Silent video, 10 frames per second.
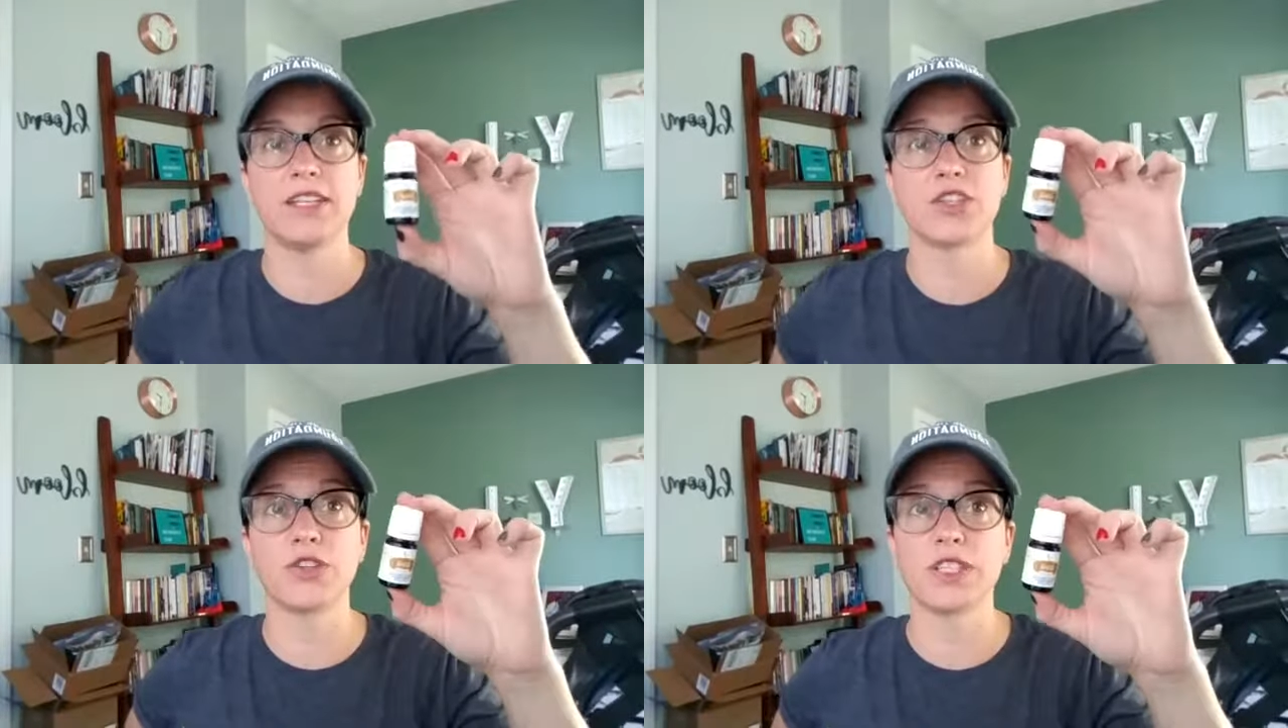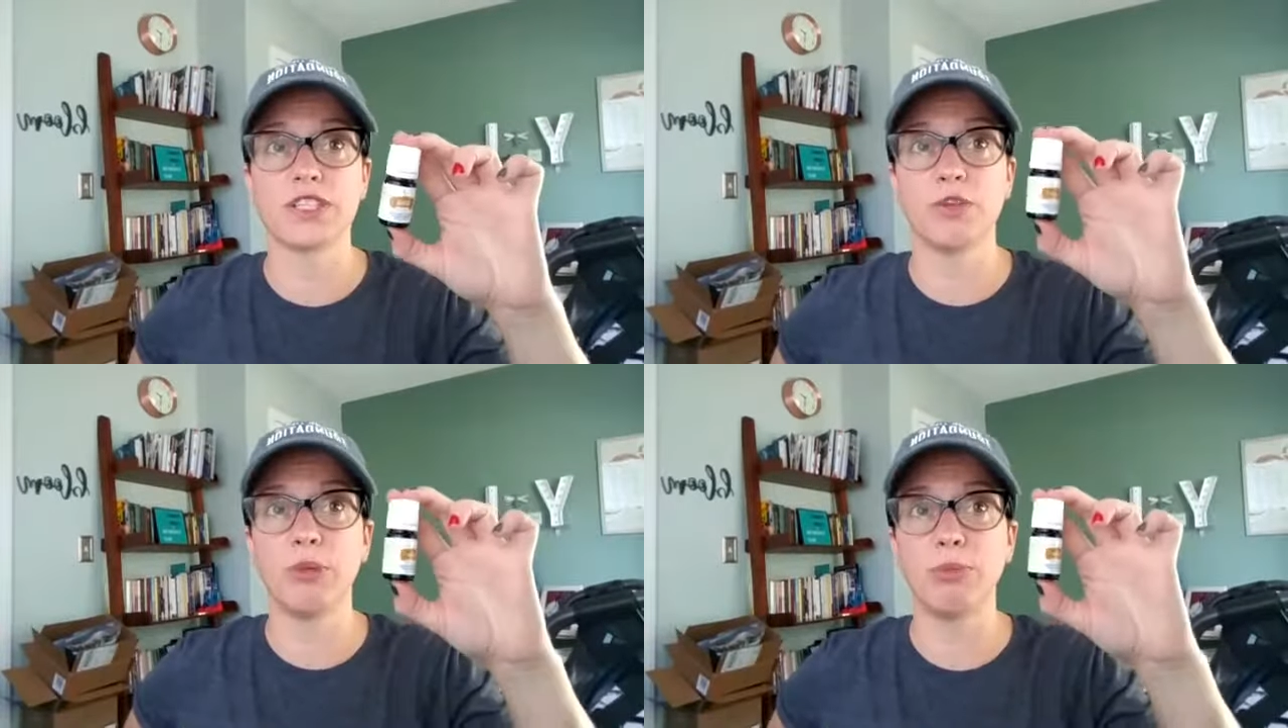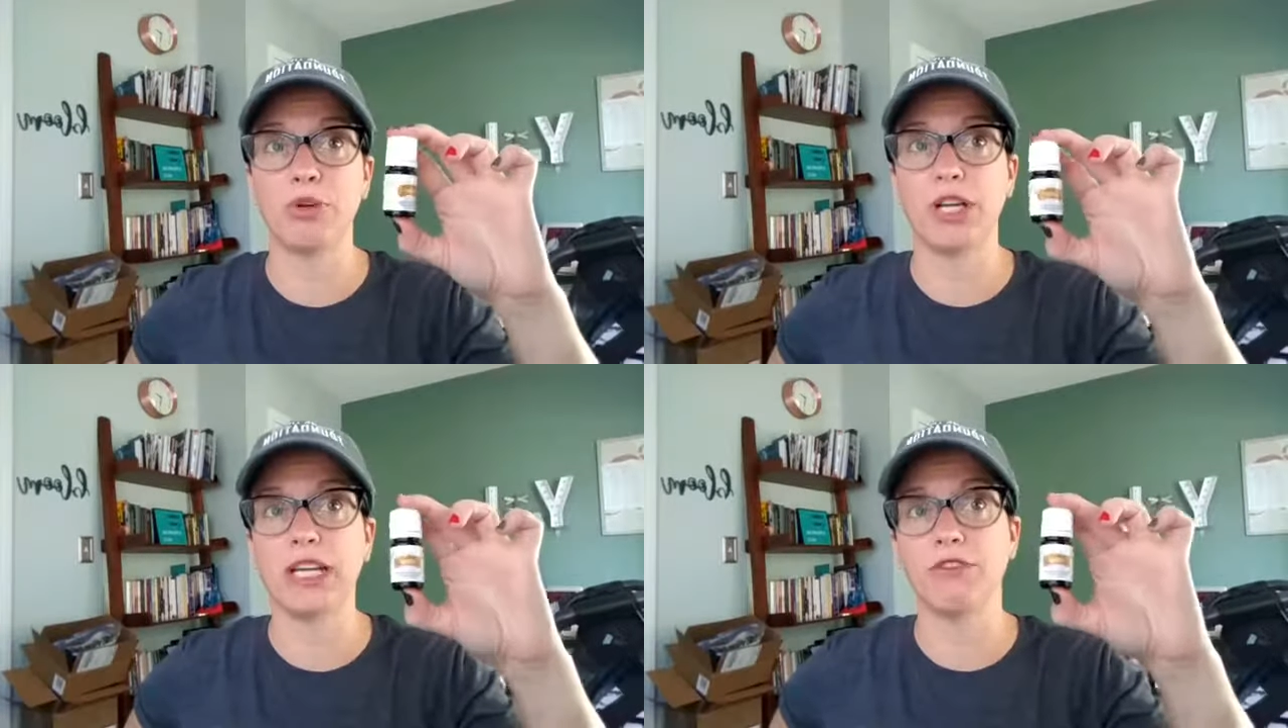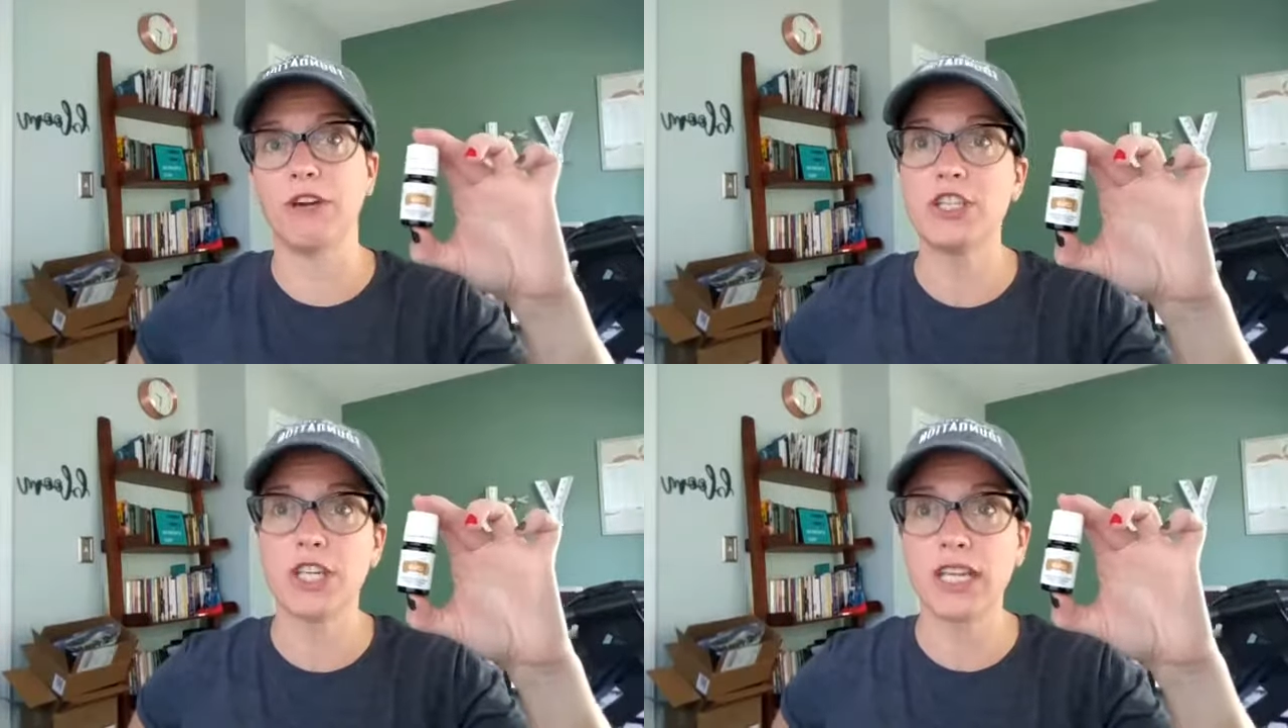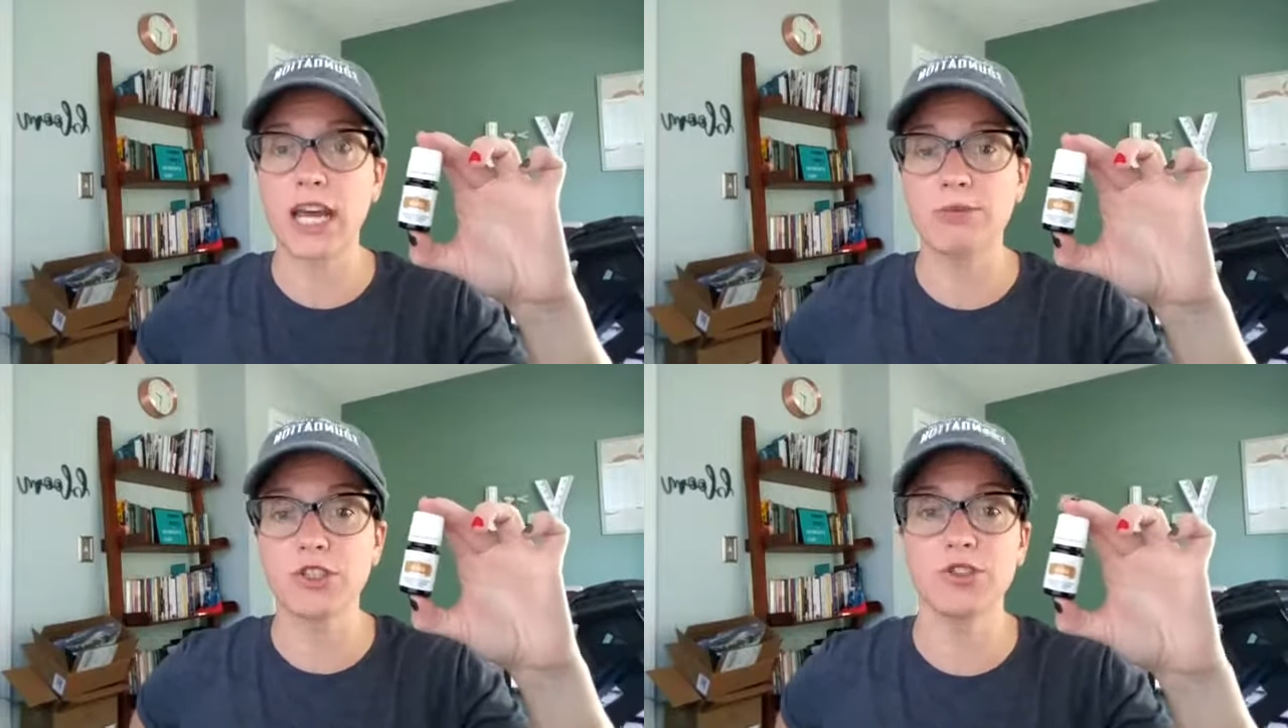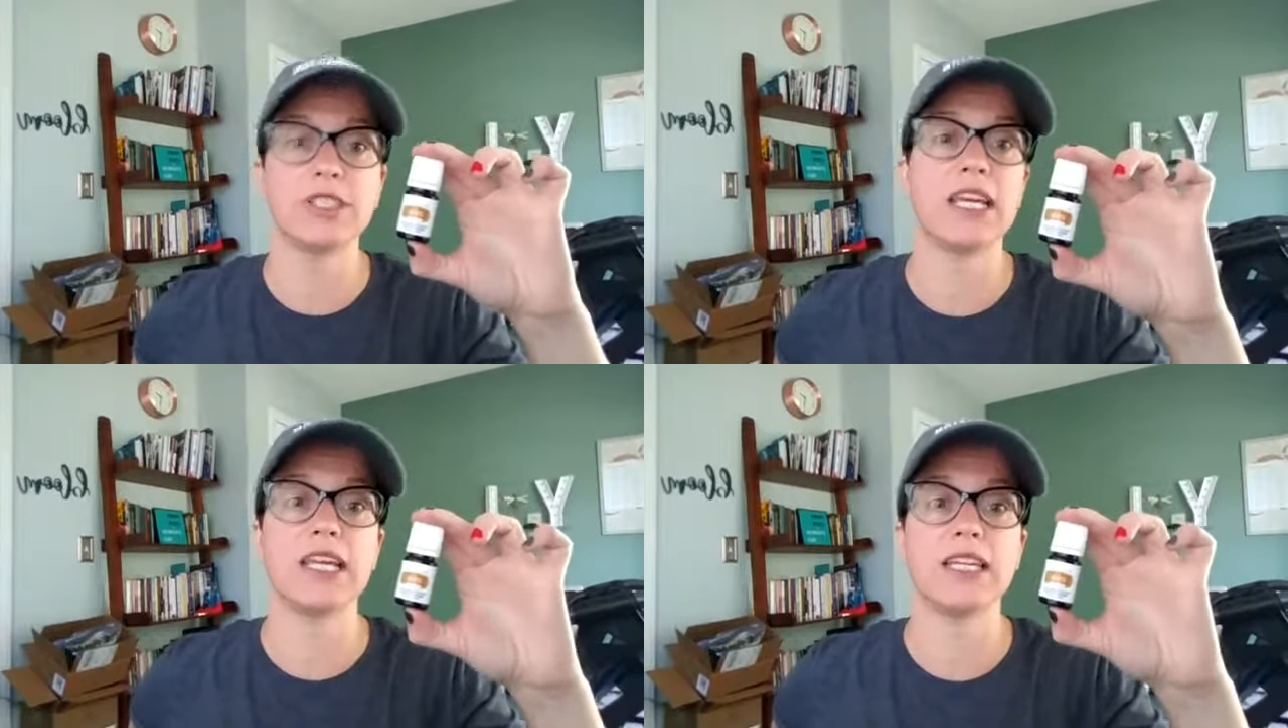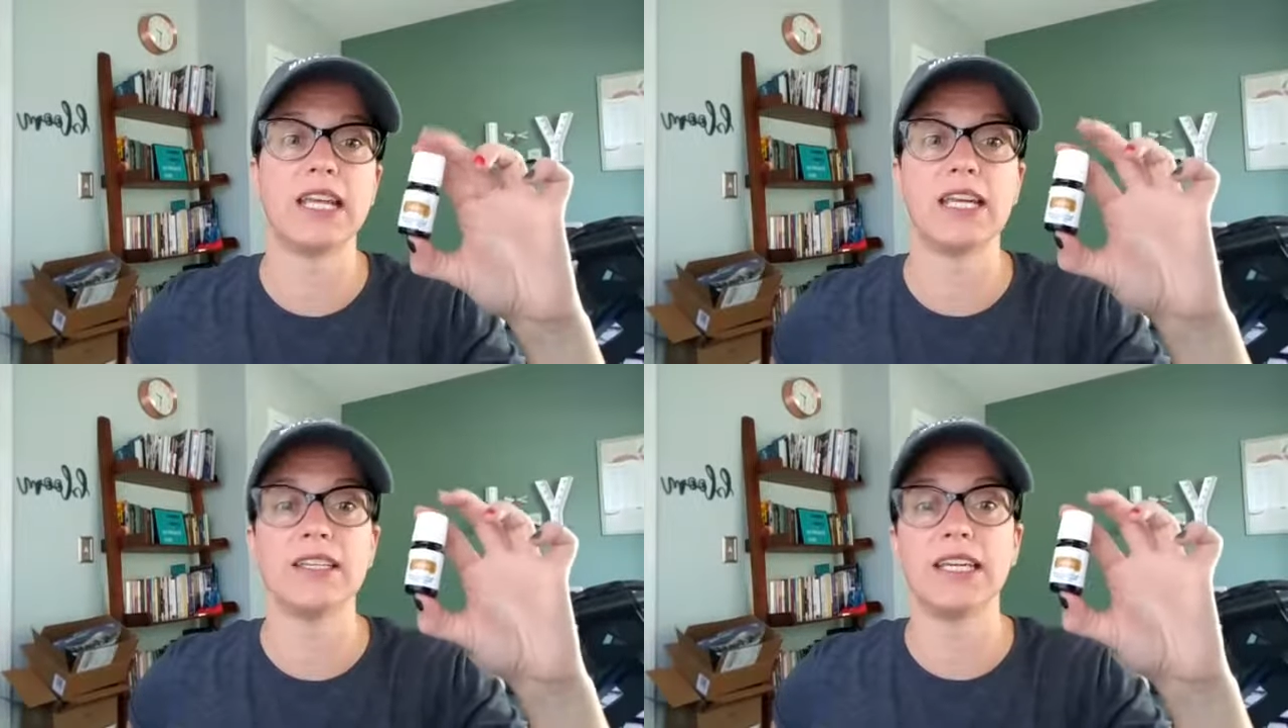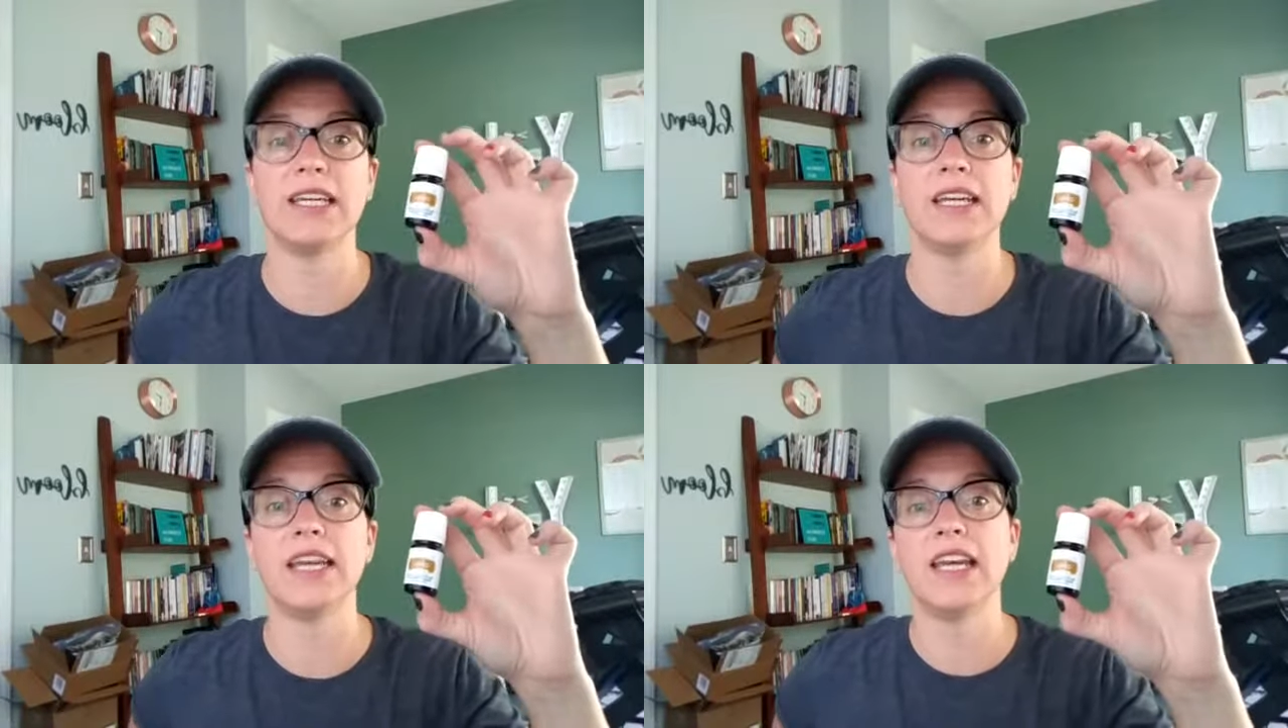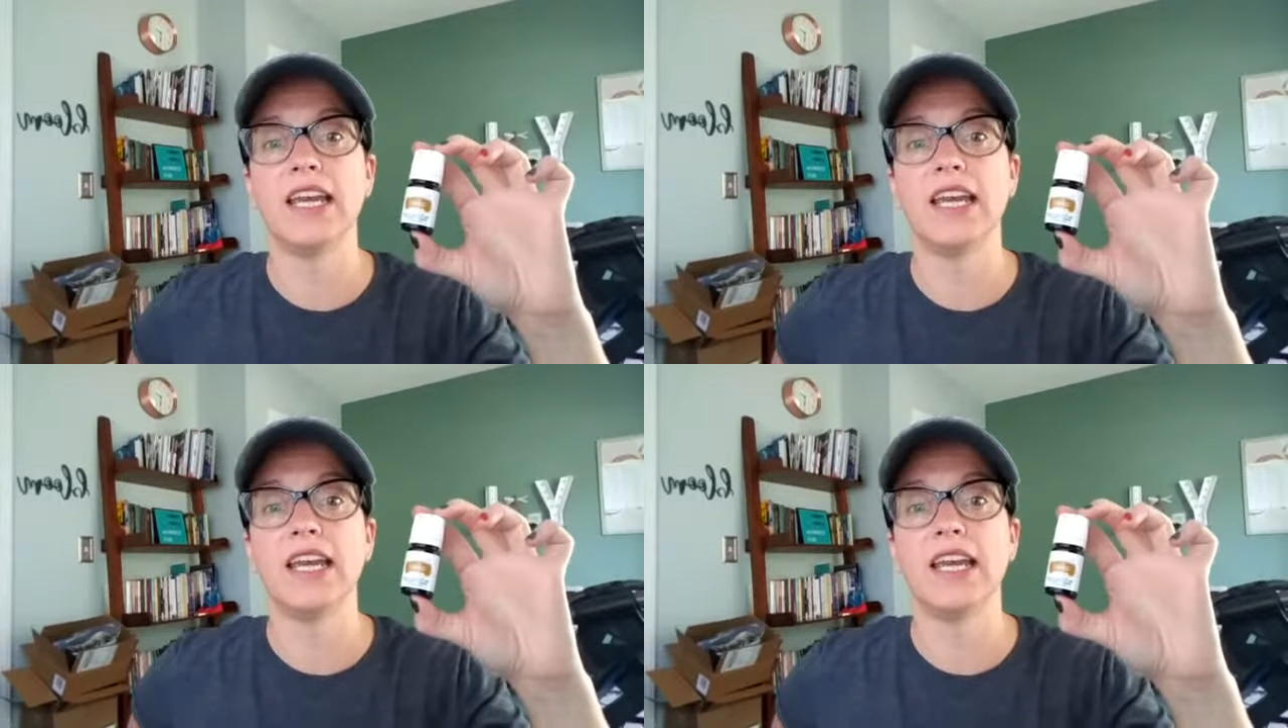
So this could be put in a veggie capsule and taken daily.